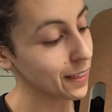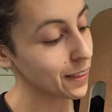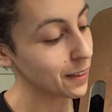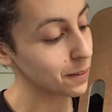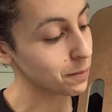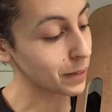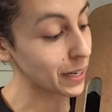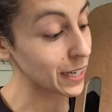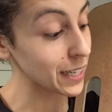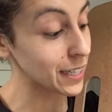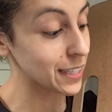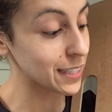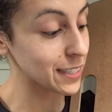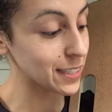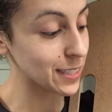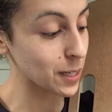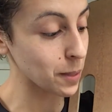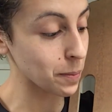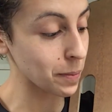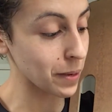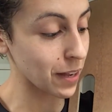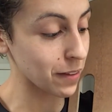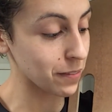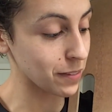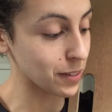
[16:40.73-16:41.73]
Mine ended
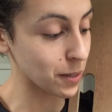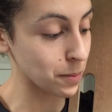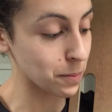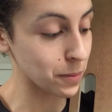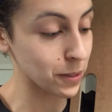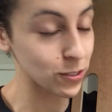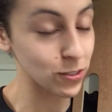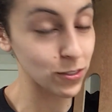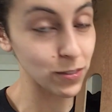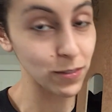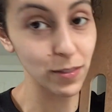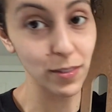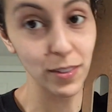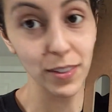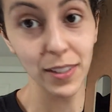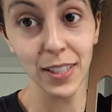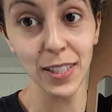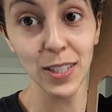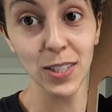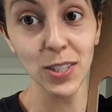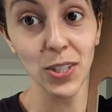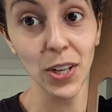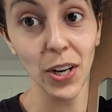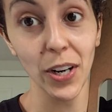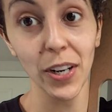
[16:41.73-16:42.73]
up having a bunch of really
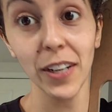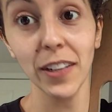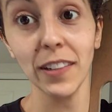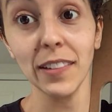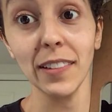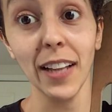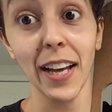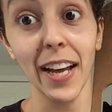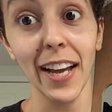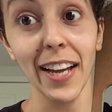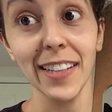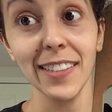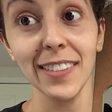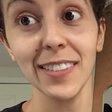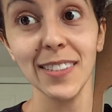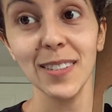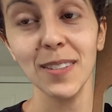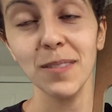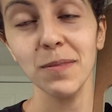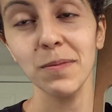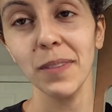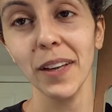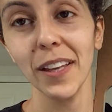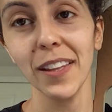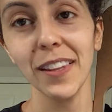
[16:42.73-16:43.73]
dark lines,
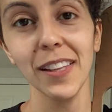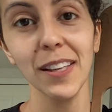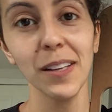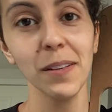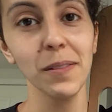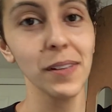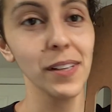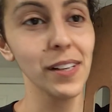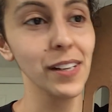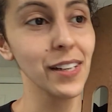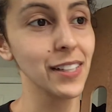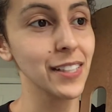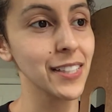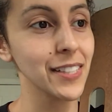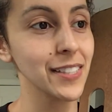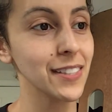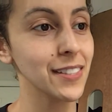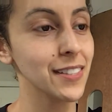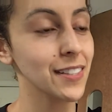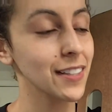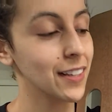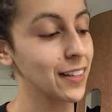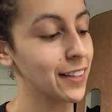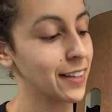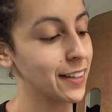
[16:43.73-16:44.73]
I think
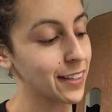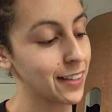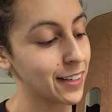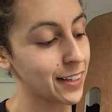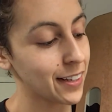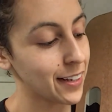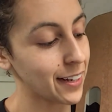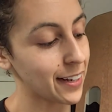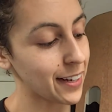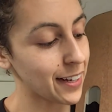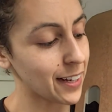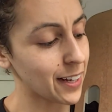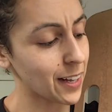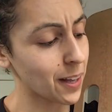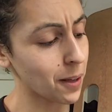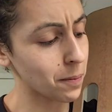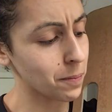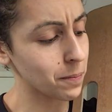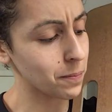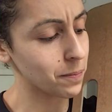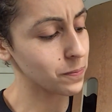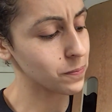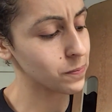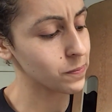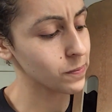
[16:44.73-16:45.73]
because
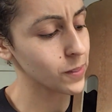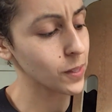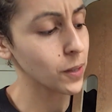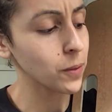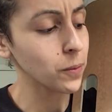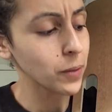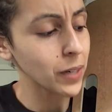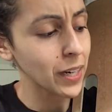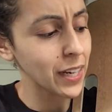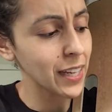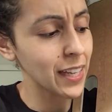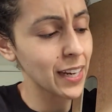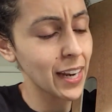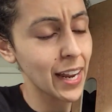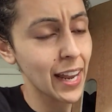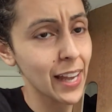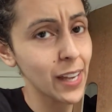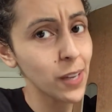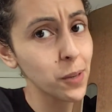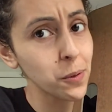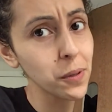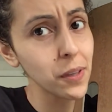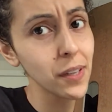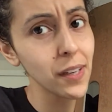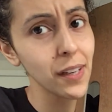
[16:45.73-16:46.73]
when I get
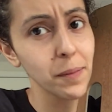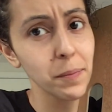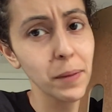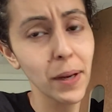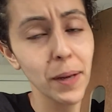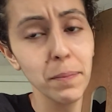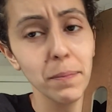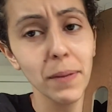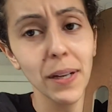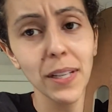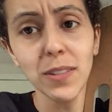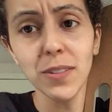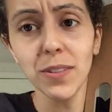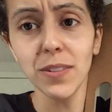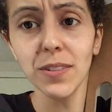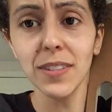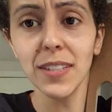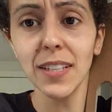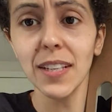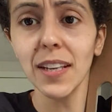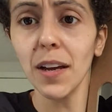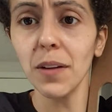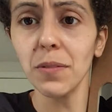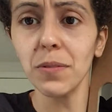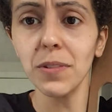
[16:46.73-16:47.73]
angry, my muscles
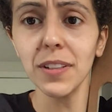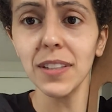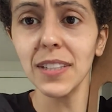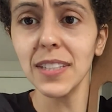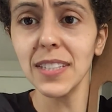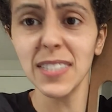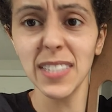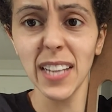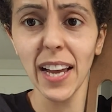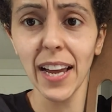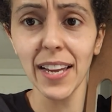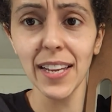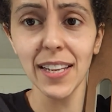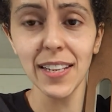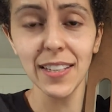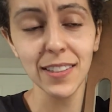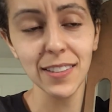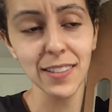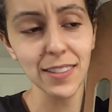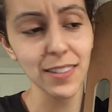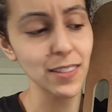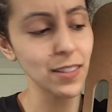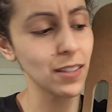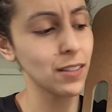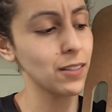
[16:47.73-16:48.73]
can get really tight,
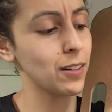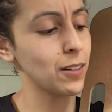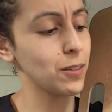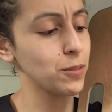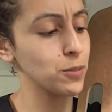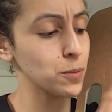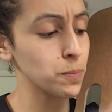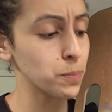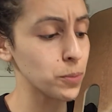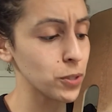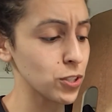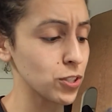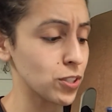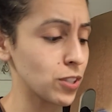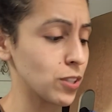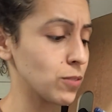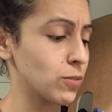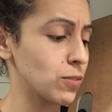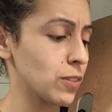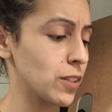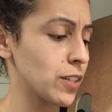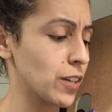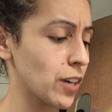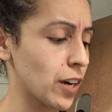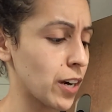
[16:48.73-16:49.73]
and so I was pushing
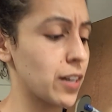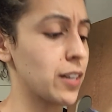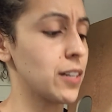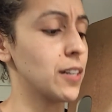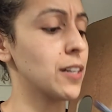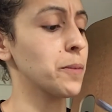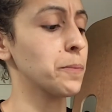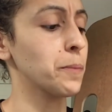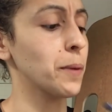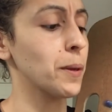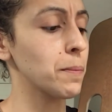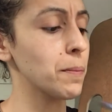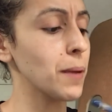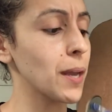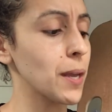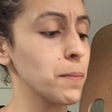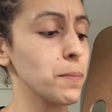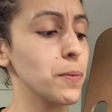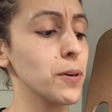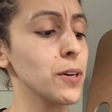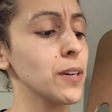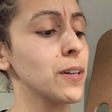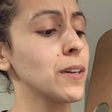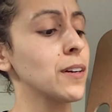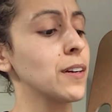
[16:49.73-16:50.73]
really hard on my
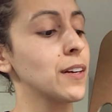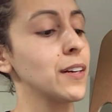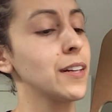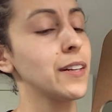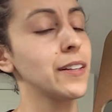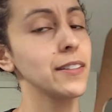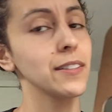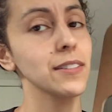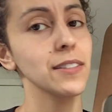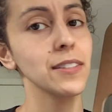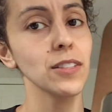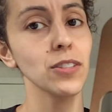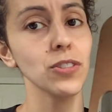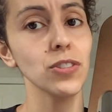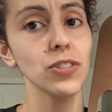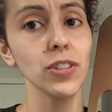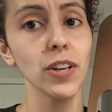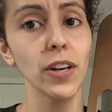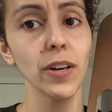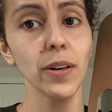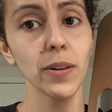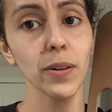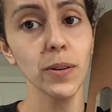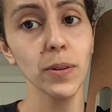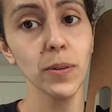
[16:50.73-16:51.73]
paper to
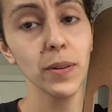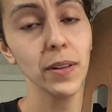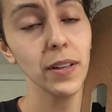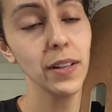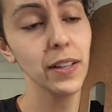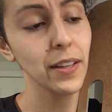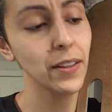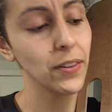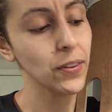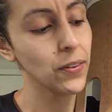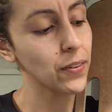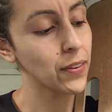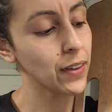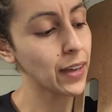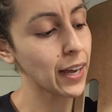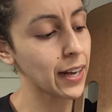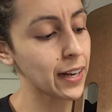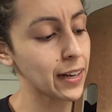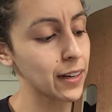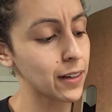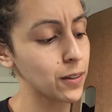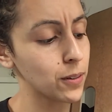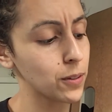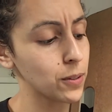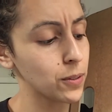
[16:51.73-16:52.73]
show
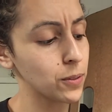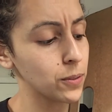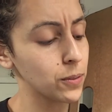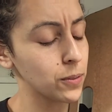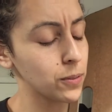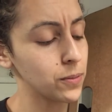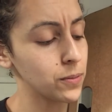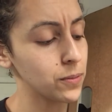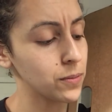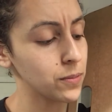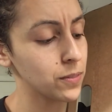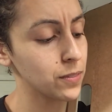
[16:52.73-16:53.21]
how